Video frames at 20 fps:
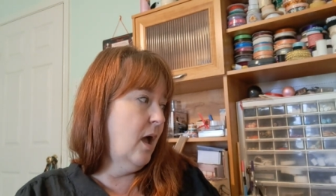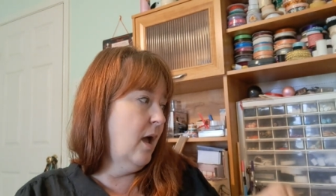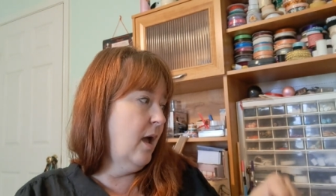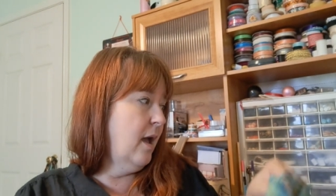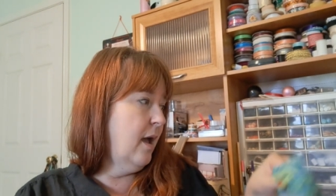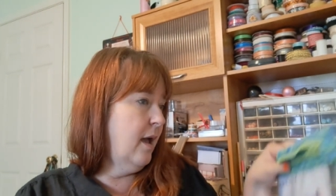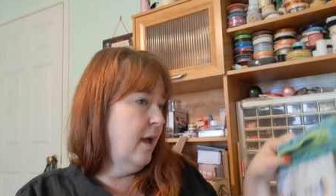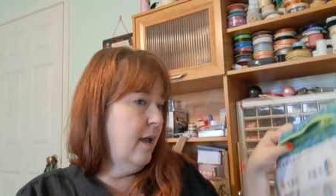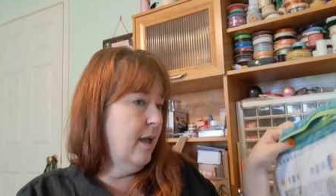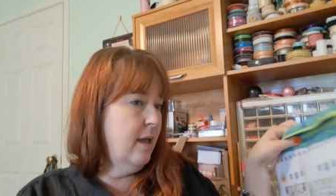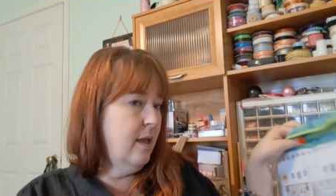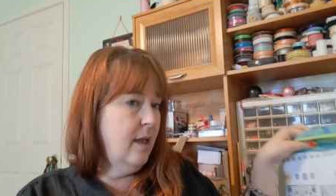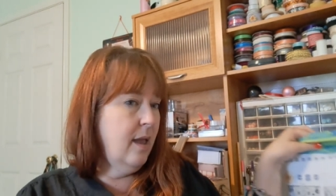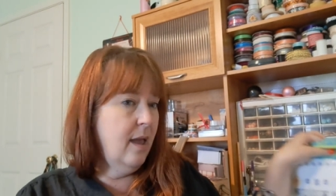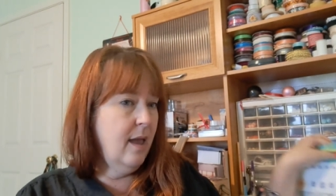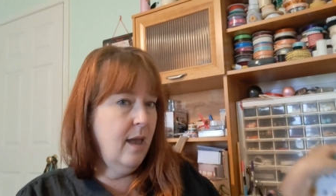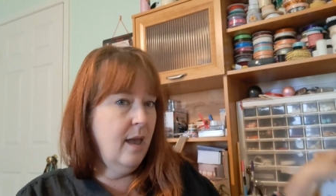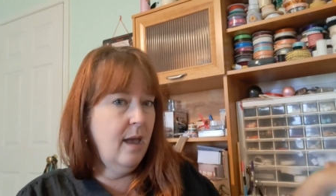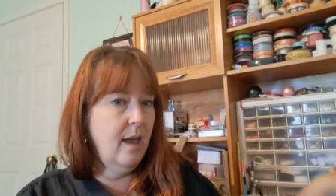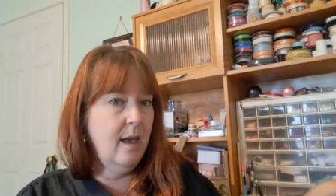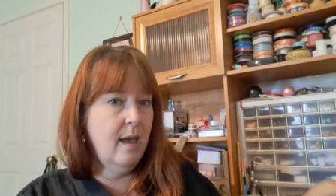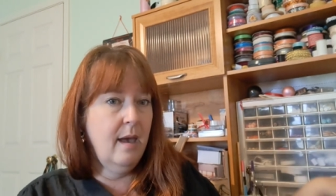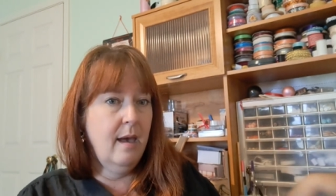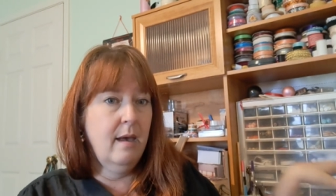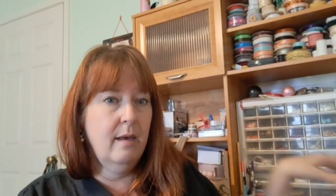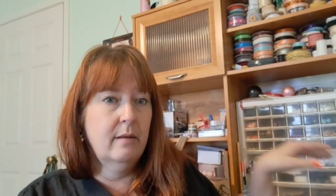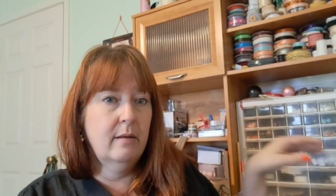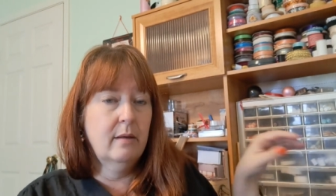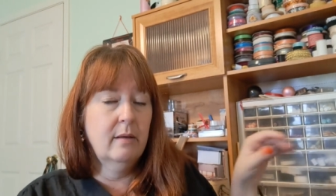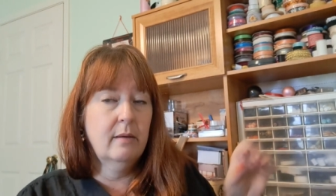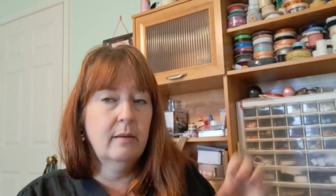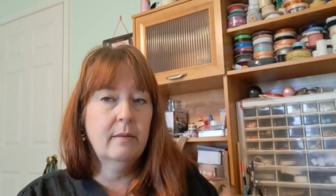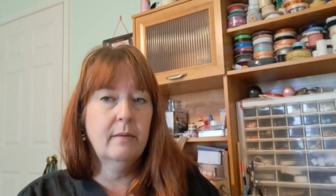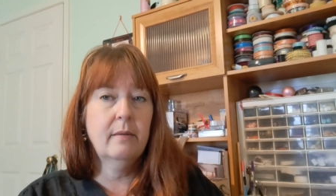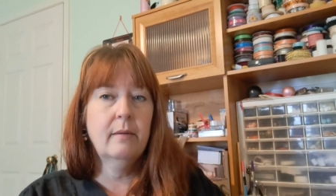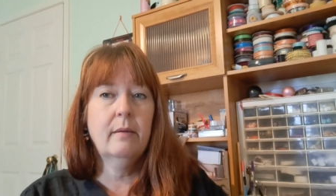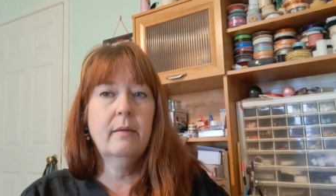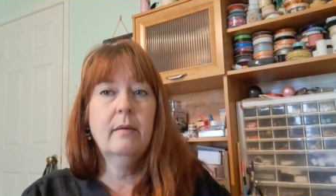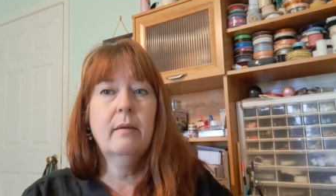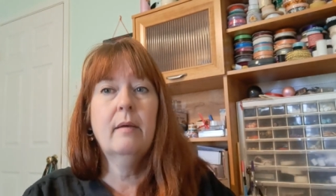I had
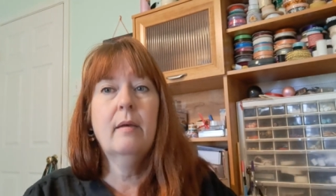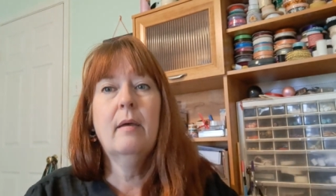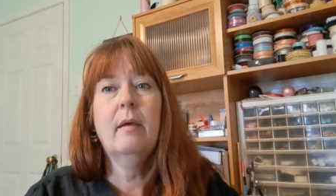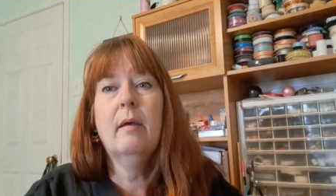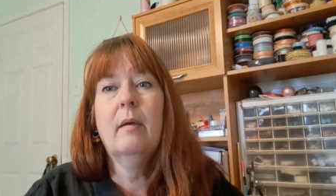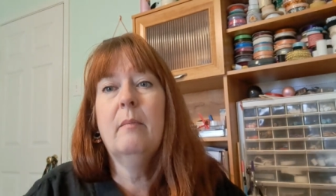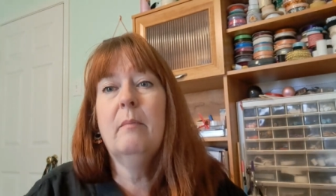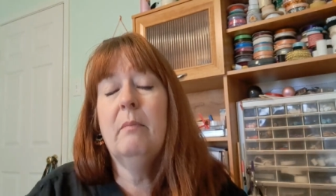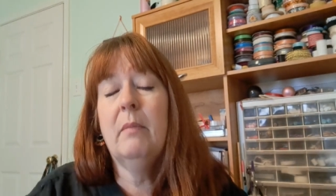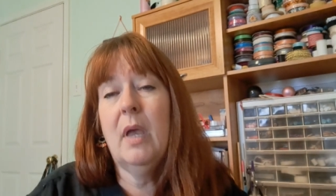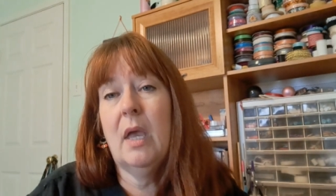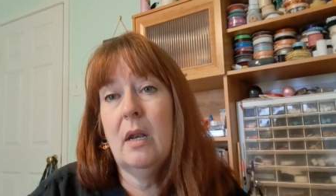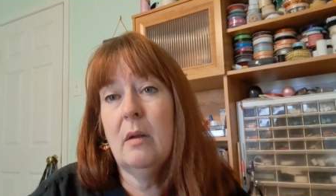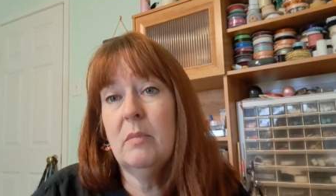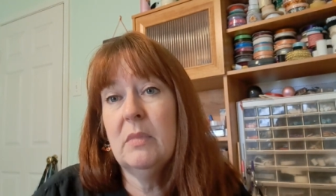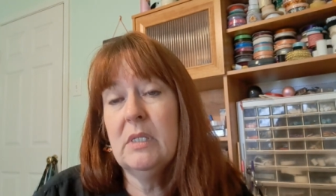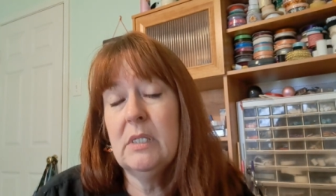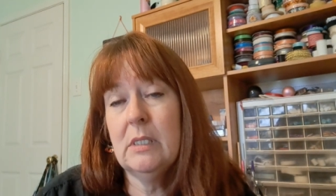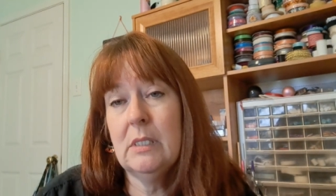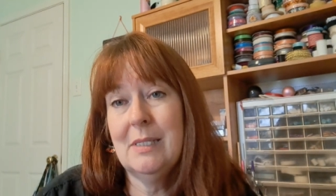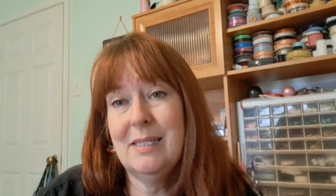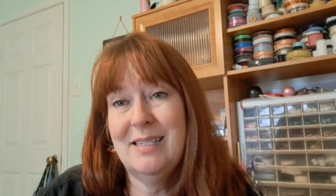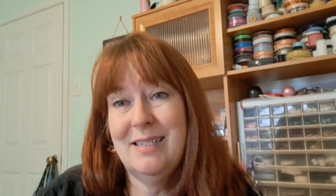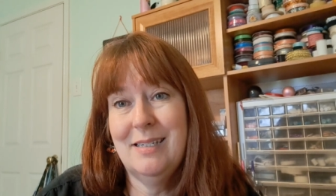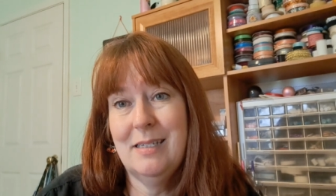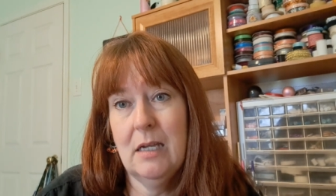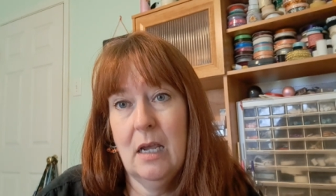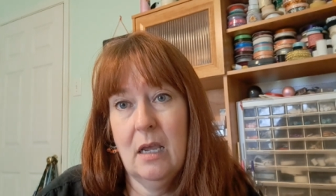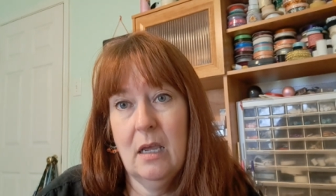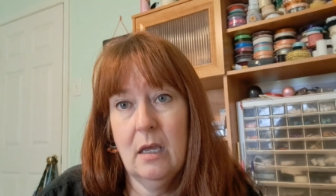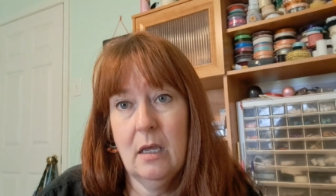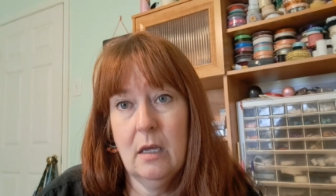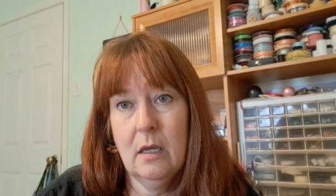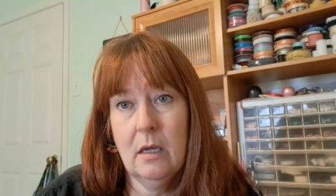made a mistake.